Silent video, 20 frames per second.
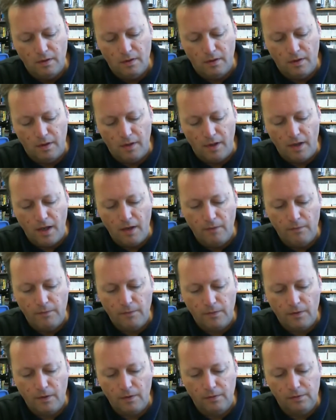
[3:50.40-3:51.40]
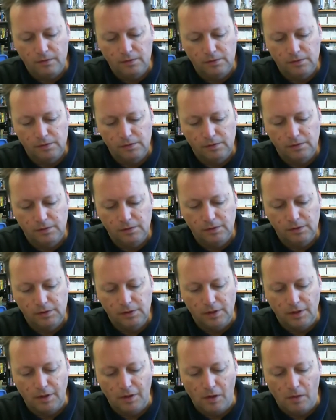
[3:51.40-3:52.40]
I have
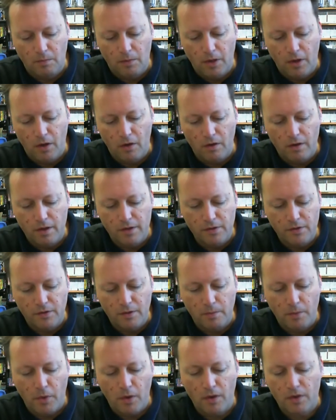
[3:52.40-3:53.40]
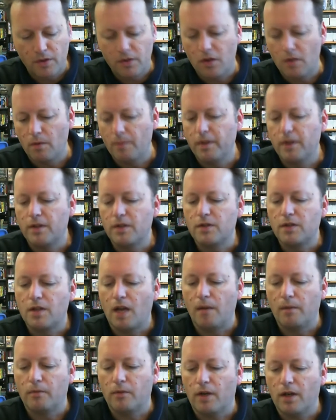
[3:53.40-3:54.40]
uh, got my eyes on a boxed copy just to
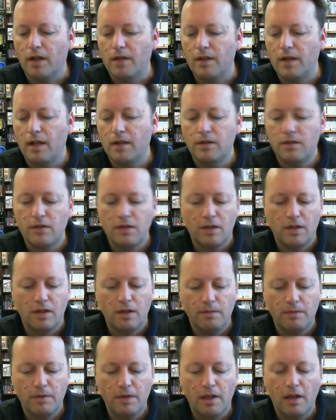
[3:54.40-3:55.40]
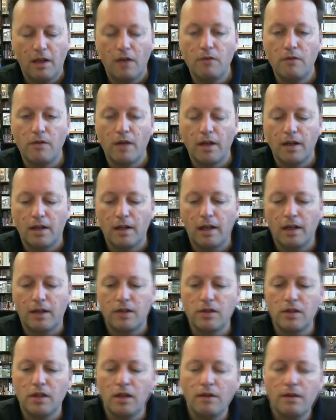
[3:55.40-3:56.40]
upgrade that, just to keep the lode runner
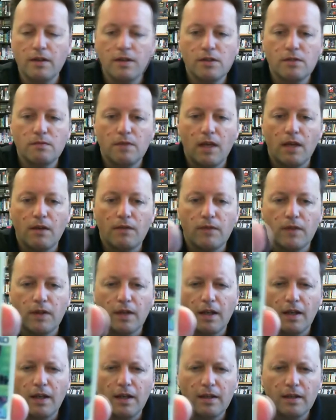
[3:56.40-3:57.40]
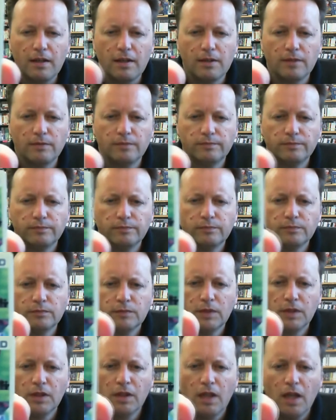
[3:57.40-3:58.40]
collection going. So we have the card.
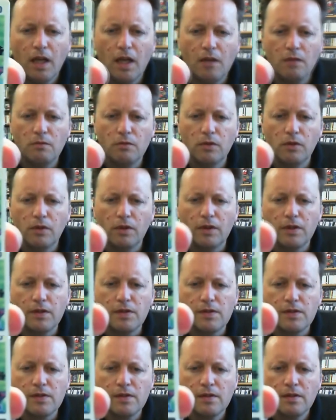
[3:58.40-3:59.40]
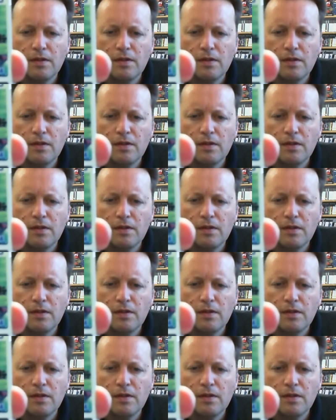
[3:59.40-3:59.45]
Artwork is